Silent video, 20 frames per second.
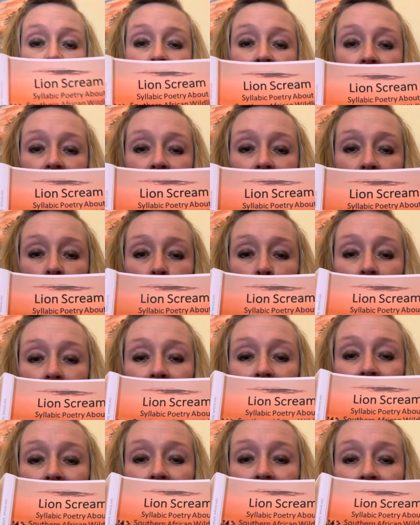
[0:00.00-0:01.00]
It is called
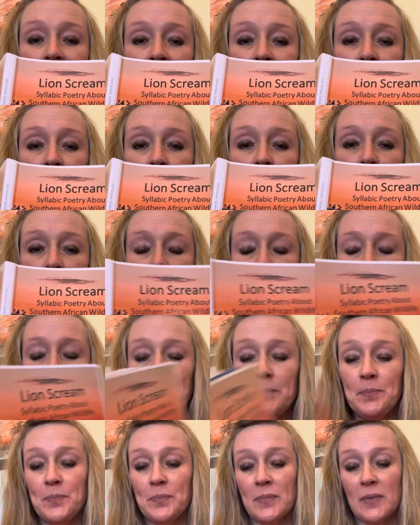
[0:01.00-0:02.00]
Lion Screen,
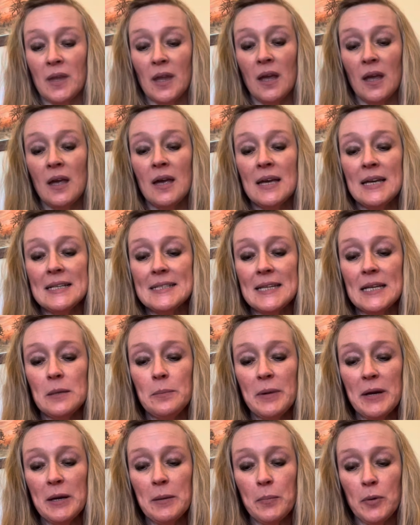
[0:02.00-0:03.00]

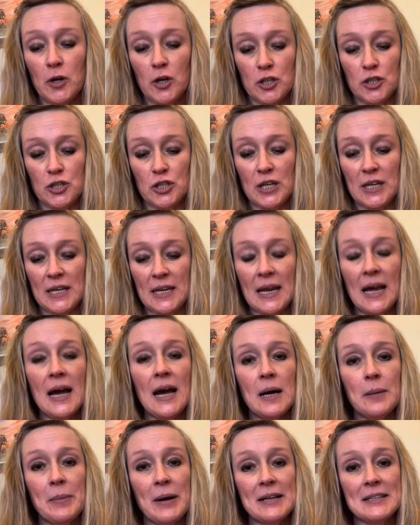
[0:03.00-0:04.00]
syllabic poetry
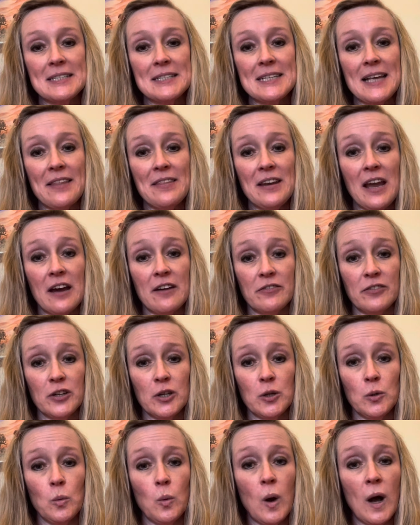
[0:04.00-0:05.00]
about Southern
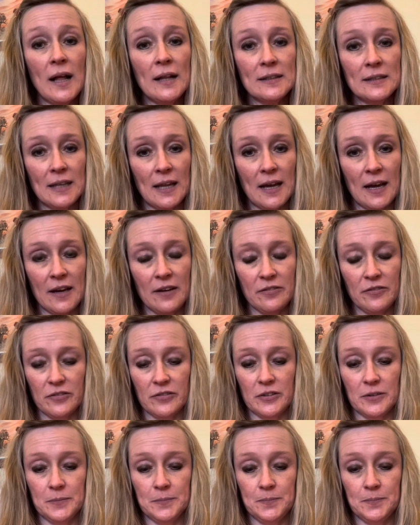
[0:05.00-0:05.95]
African wildlife.